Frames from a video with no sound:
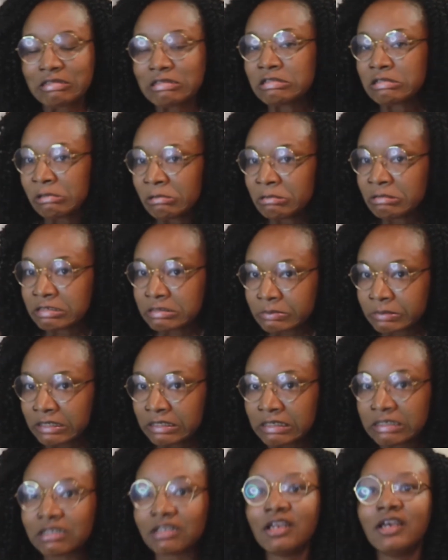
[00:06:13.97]
so to
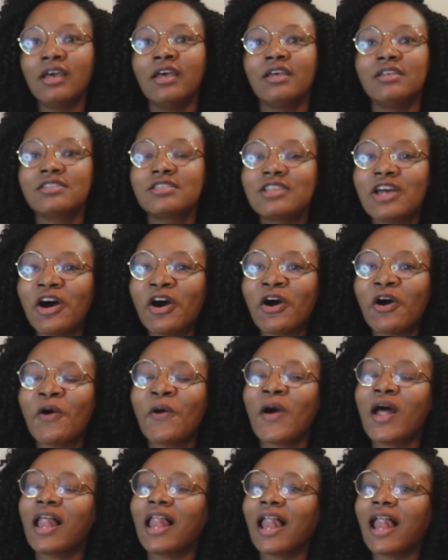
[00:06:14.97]
speak.
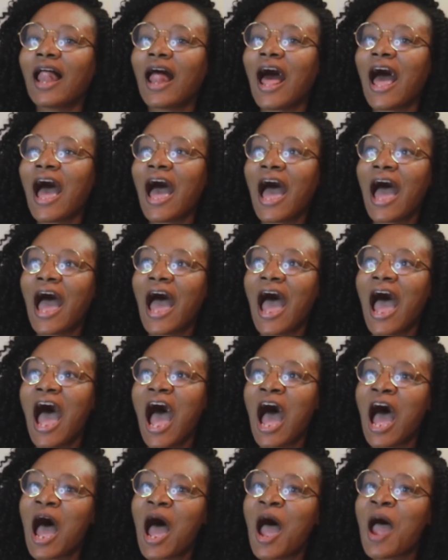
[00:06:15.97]
So
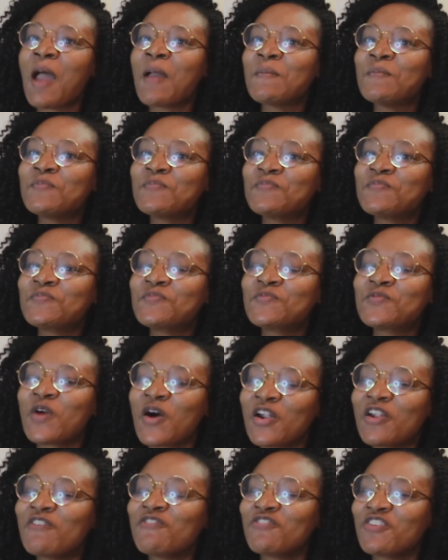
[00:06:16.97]
I'm
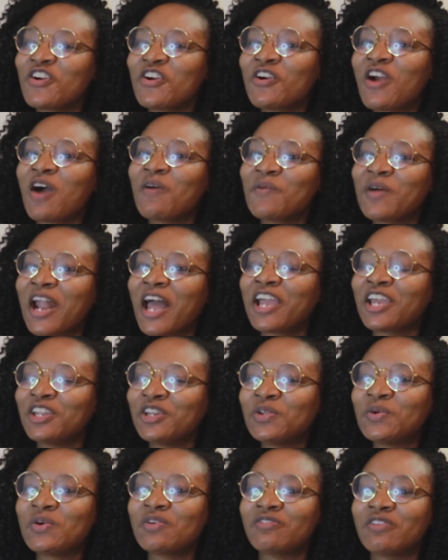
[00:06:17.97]
gonna figure out what I
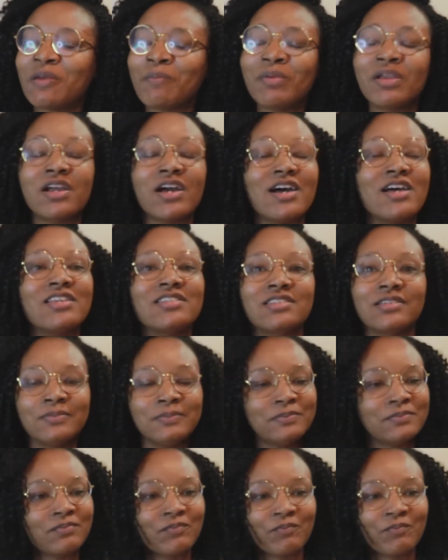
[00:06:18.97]
can do with it because,